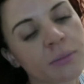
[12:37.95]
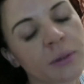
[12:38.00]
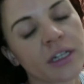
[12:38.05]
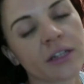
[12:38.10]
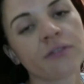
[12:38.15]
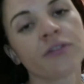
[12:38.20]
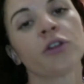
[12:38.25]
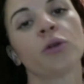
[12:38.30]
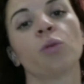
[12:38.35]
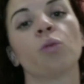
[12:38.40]
but
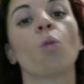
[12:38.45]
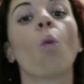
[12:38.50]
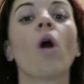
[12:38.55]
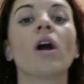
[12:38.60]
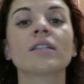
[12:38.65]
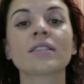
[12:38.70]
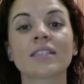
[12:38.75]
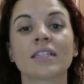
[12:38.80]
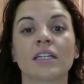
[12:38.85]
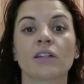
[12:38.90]
if you
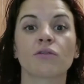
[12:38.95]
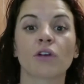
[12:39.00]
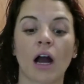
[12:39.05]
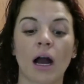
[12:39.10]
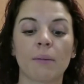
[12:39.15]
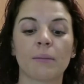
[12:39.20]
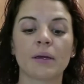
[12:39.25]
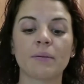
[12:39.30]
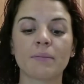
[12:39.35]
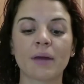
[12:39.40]
want to eat
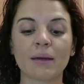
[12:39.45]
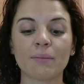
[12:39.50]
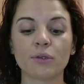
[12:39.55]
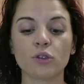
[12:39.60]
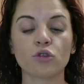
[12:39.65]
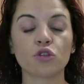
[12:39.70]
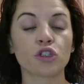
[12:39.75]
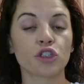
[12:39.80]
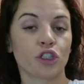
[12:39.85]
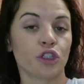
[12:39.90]
ramen, maybe
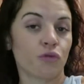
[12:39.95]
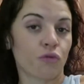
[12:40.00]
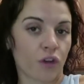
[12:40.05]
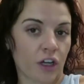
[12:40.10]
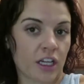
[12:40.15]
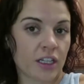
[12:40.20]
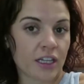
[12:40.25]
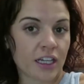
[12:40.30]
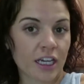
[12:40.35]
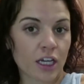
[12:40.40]
you should
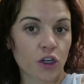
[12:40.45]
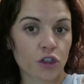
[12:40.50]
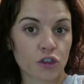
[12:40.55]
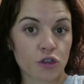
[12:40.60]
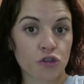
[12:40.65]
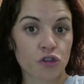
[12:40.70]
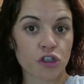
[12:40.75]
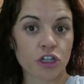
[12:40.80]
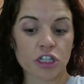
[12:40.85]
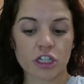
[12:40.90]
read the
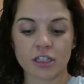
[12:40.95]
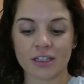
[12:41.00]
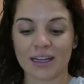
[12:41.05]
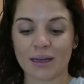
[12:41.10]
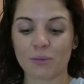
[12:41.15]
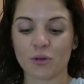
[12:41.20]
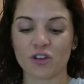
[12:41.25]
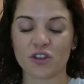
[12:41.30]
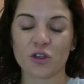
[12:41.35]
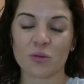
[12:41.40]
nutrition
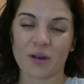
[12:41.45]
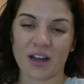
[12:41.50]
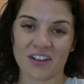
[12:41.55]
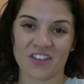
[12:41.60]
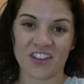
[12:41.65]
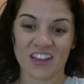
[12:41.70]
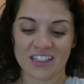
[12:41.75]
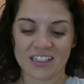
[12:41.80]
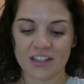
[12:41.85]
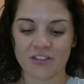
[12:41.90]
label and you might
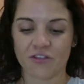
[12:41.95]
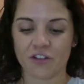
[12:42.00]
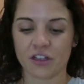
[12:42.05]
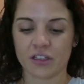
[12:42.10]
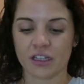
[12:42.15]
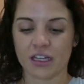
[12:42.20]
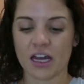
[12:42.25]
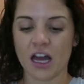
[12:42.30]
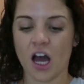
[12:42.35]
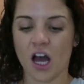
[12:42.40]
think
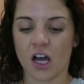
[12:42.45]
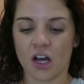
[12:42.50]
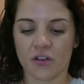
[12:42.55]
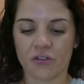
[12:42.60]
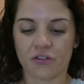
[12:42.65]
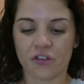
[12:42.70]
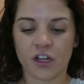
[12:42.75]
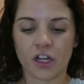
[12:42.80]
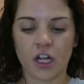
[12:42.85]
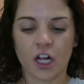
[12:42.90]
differently
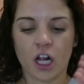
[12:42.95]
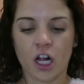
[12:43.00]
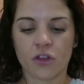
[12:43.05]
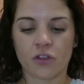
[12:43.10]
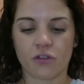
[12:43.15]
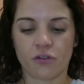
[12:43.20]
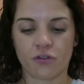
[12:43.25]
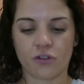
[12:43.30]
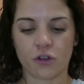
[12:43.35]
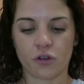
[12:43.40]
of
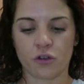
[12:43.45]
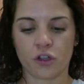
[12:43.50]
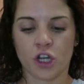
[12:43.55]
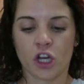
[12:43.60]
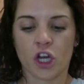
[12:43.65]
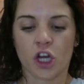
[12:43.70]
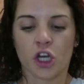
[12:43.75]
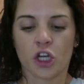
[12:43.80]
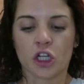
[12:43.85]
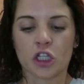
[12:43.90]
the food.
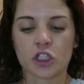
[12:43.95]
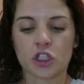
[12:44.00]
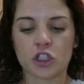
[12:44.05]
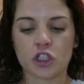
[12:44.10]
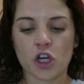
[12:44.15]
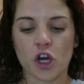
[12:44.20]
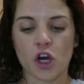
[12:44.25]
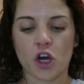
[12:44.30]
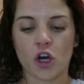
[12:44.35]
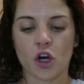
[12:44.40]

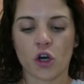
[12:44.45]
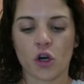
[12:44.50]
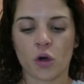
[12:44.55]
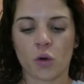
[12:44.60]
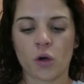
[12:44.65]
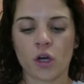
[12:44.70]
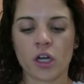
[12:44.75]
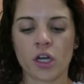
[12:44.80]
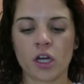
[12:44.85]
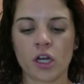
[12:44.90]

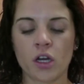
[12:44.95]
So,